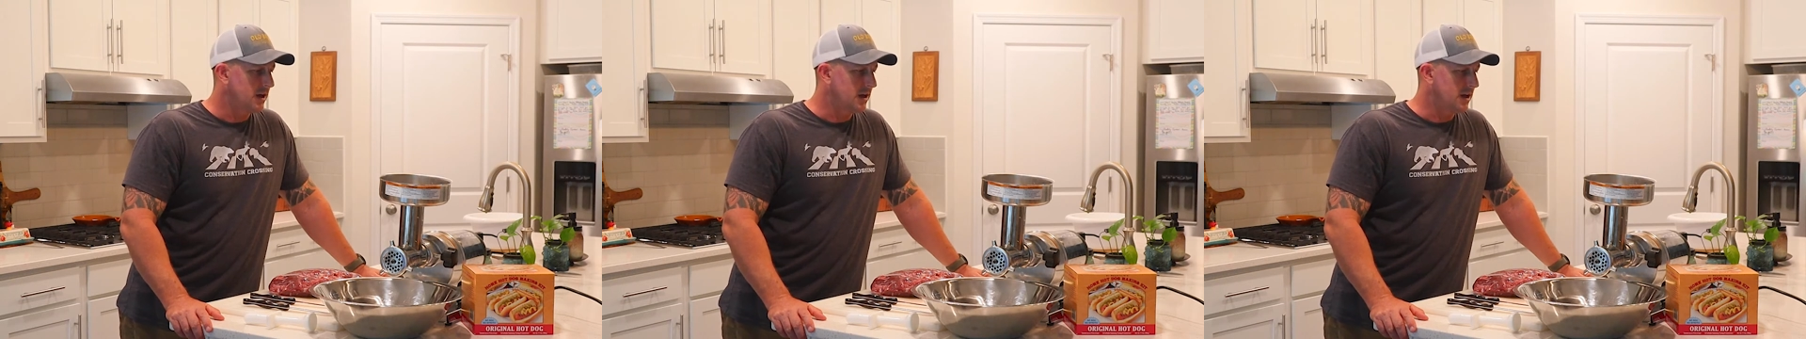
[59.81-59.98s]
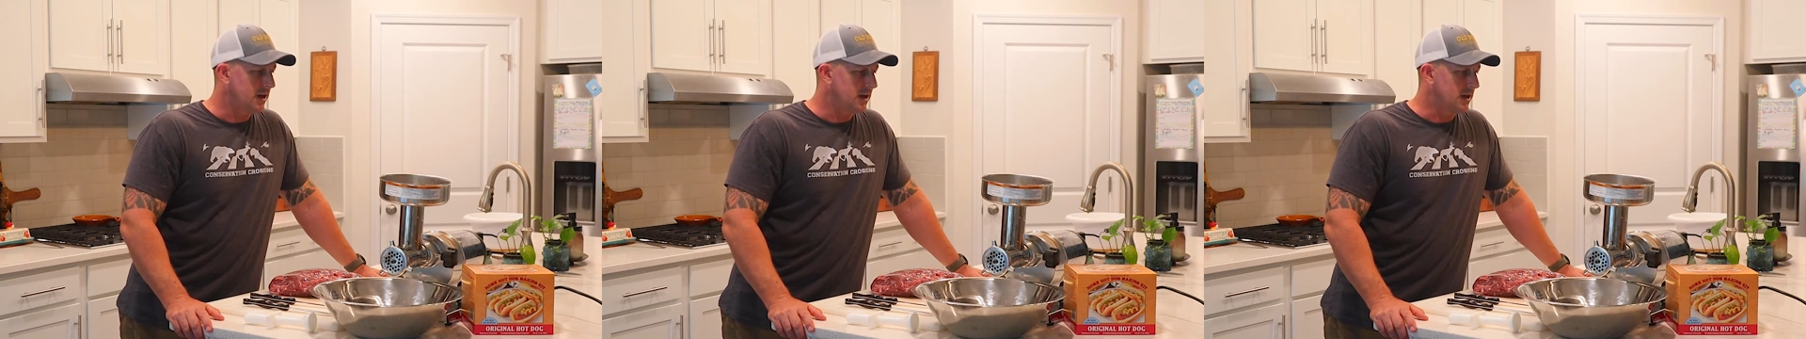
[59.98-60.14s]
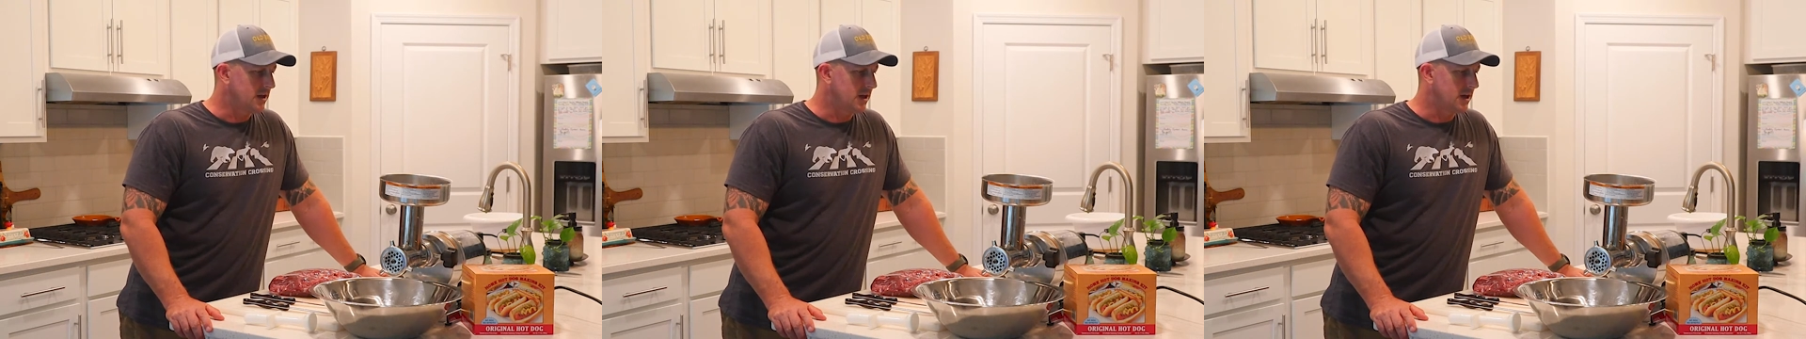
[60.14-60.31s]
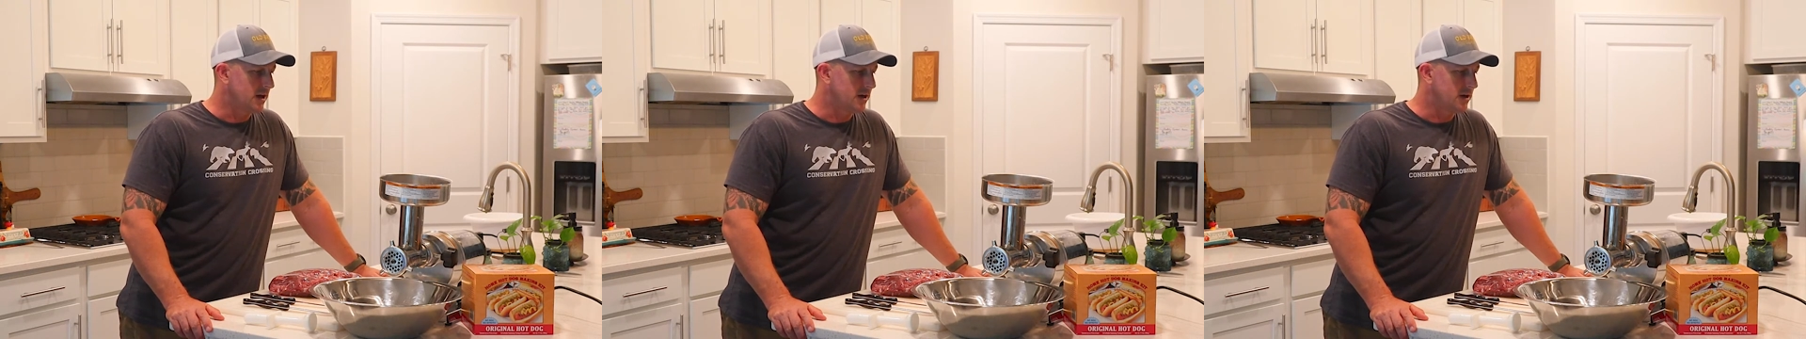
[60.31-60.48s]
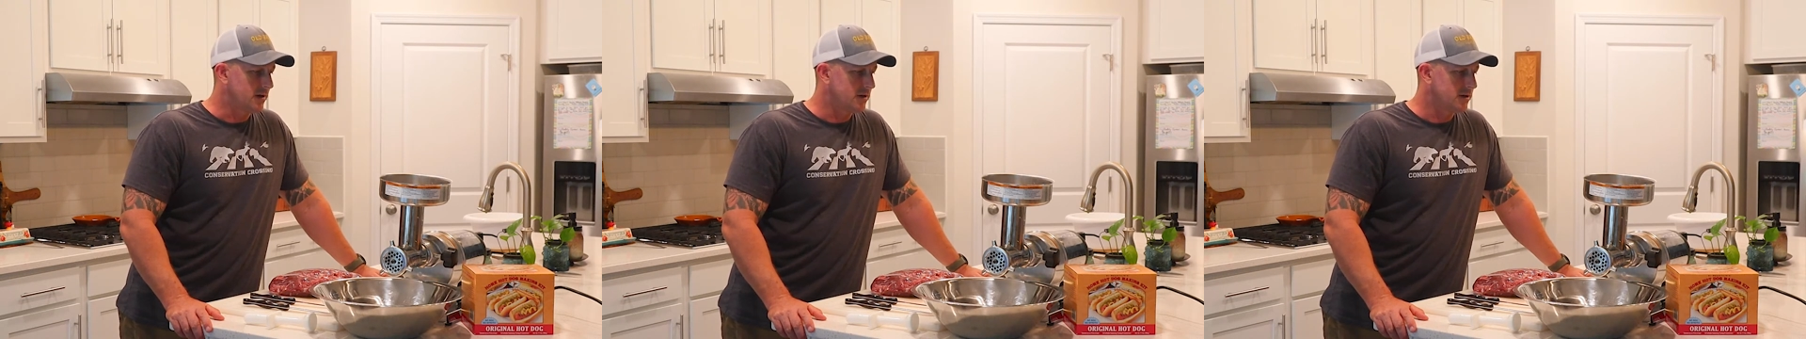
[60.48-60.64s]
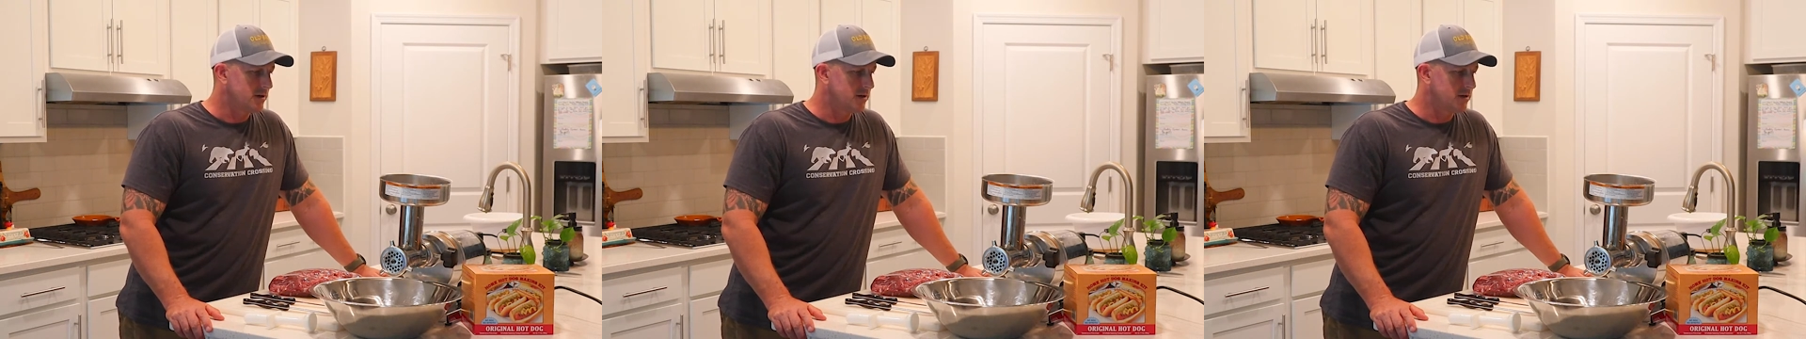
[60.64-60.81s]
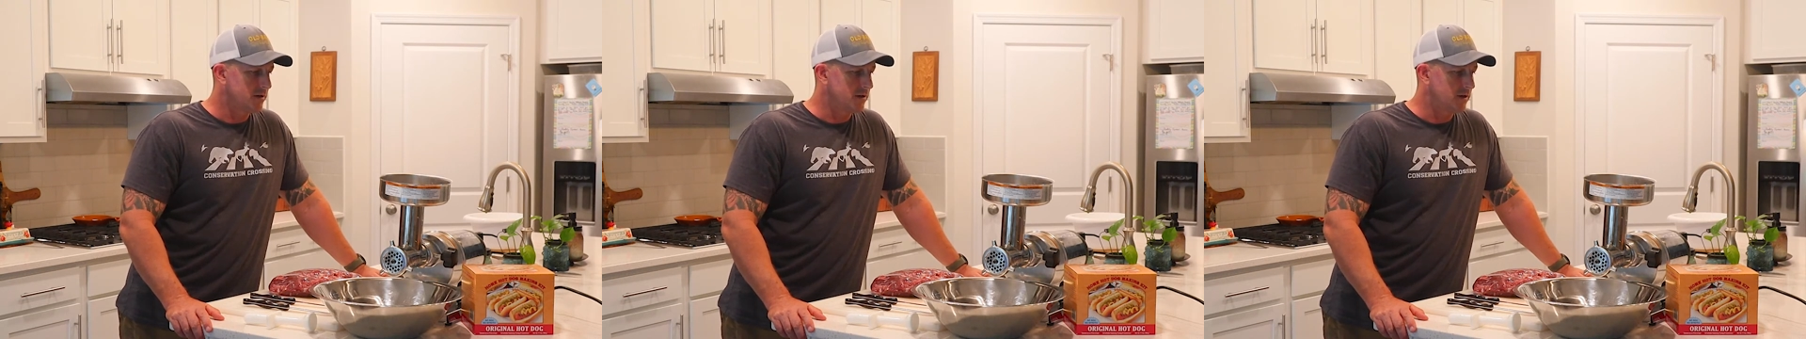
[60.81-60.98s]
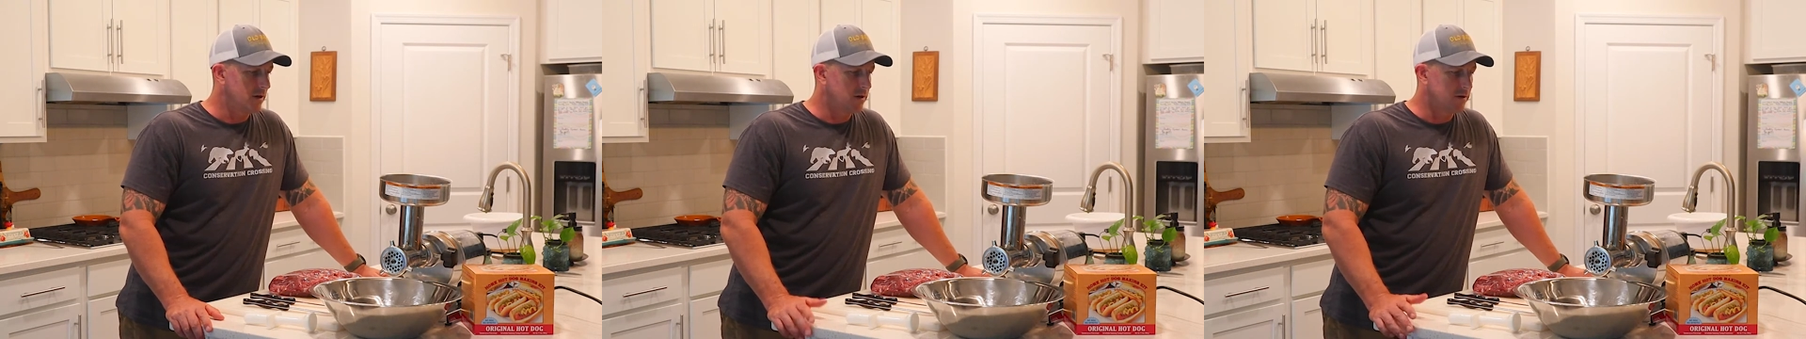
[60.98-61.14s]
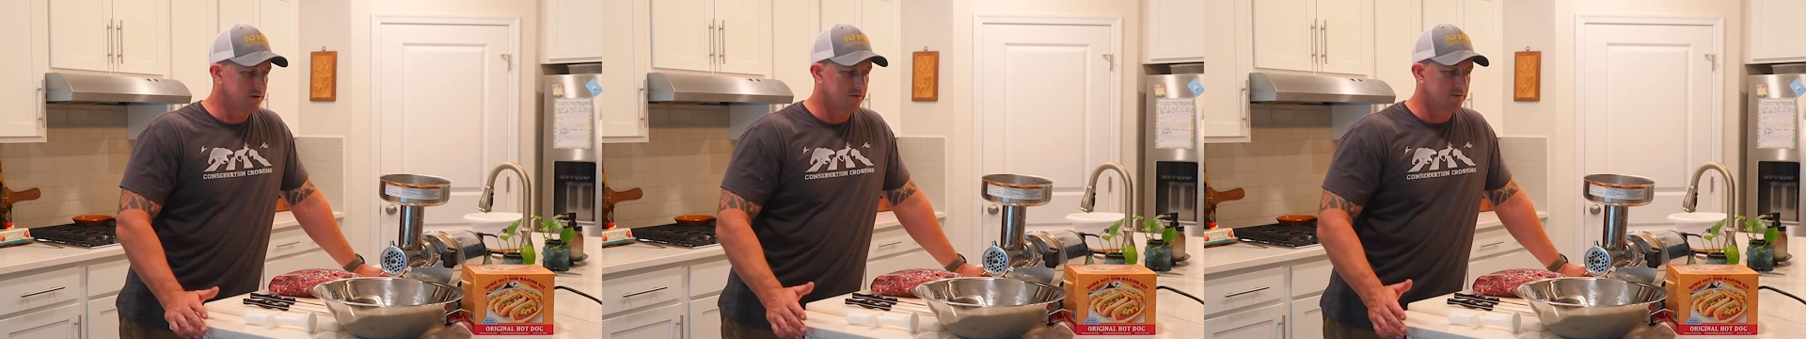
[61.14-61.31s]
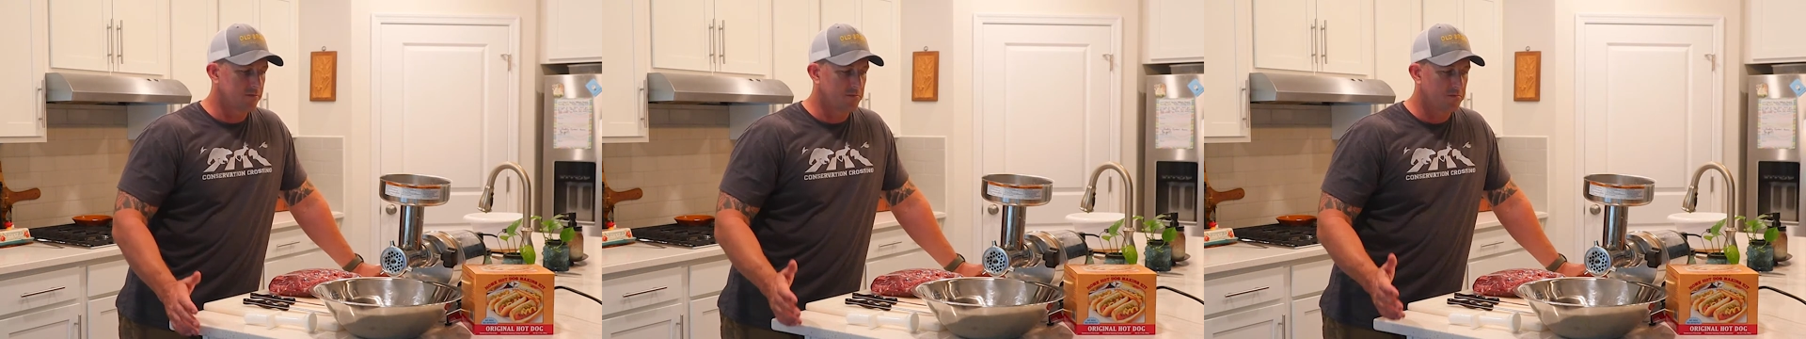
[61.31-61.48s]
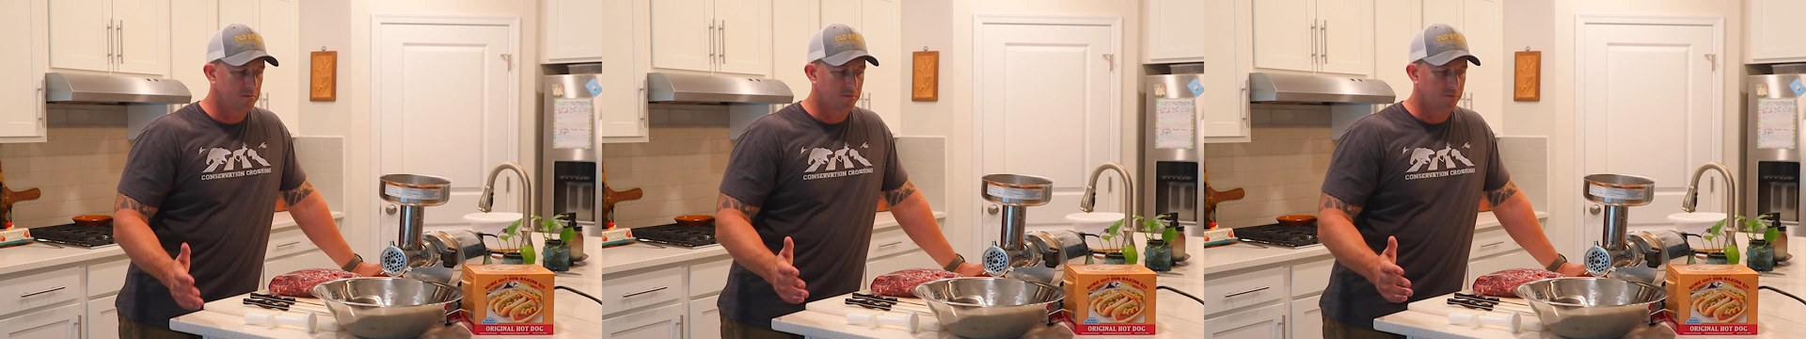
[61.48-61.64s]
and it's